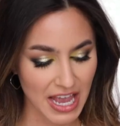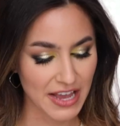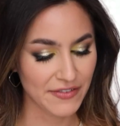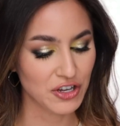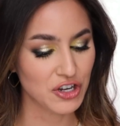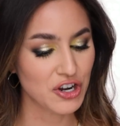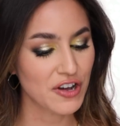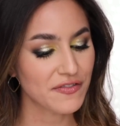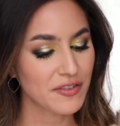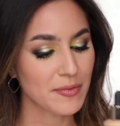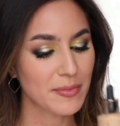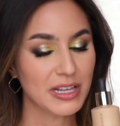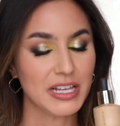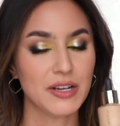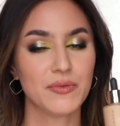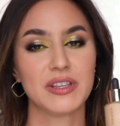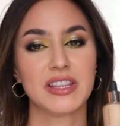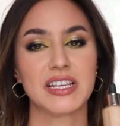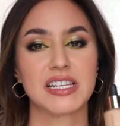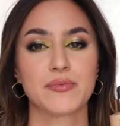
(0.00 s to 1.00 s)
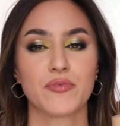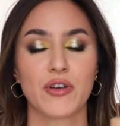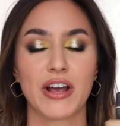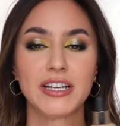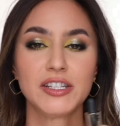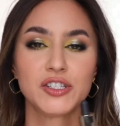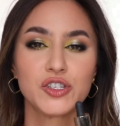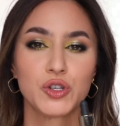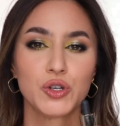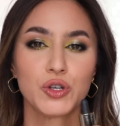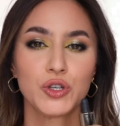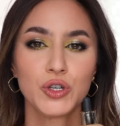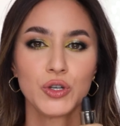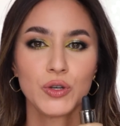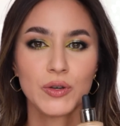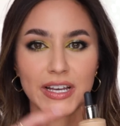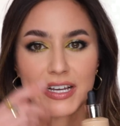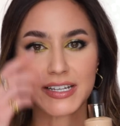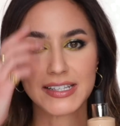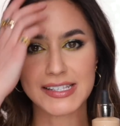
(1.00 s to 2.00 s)
If you're not familiar with this brand,
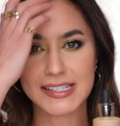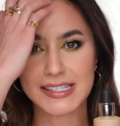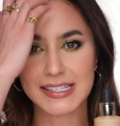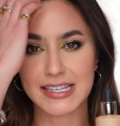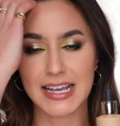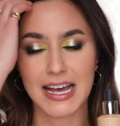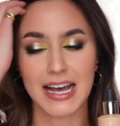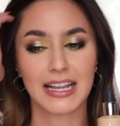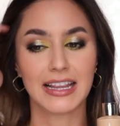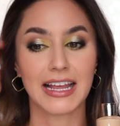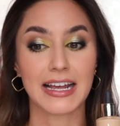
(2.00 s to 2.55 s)
Suqqu, it's uh,